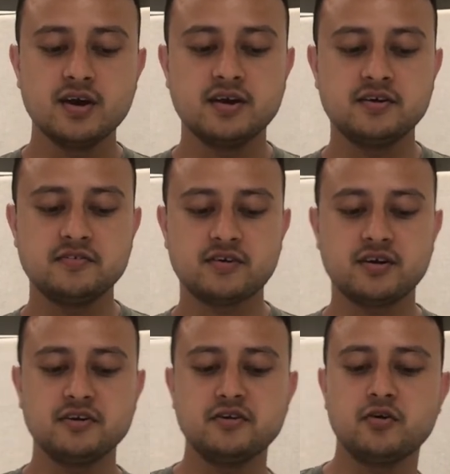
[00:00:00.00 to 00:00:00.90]
It is
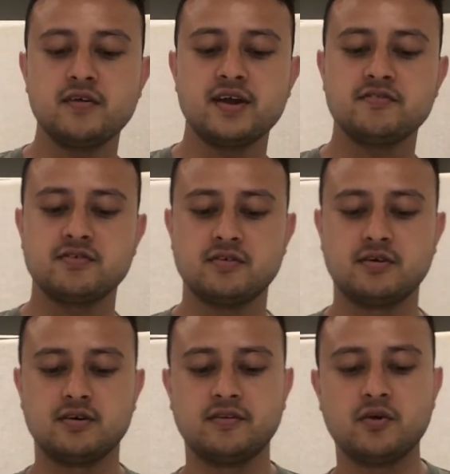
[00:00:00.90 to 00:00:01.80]
already known that
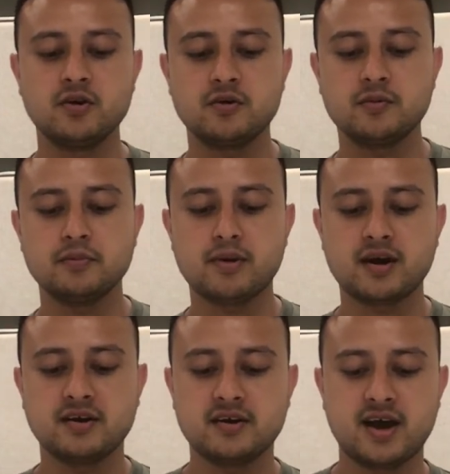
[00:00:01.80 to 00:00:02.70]
the oligopoly
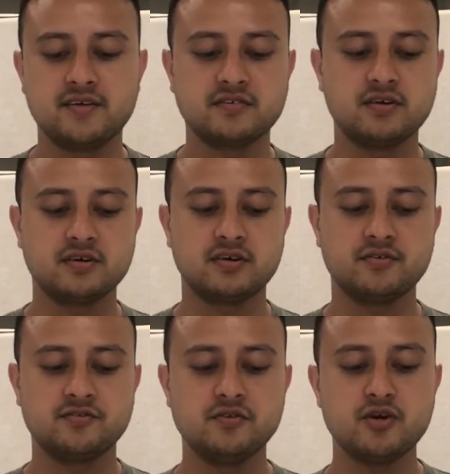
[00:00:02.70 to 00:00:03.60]
market has got a
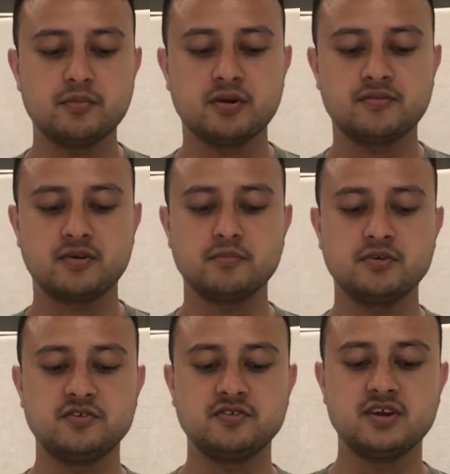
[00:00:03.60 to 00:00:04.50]
few number of
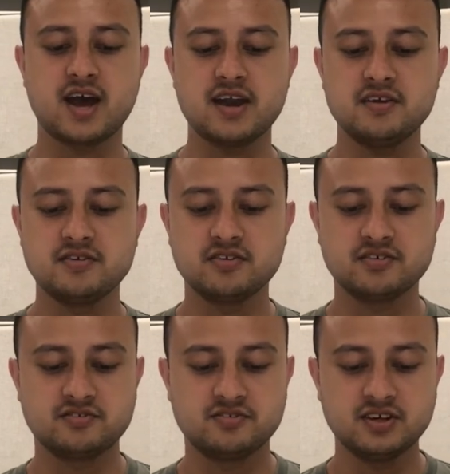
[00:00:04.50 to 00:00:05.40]
competition in any
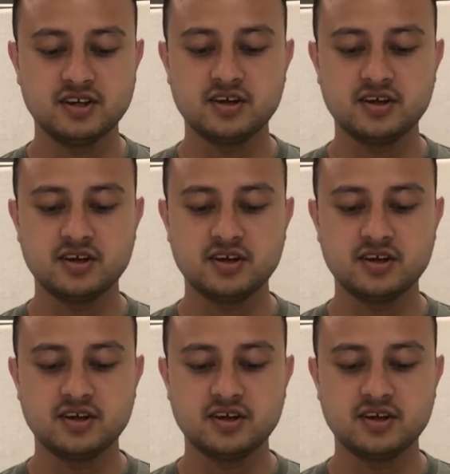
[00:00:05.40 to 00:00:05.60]
industry,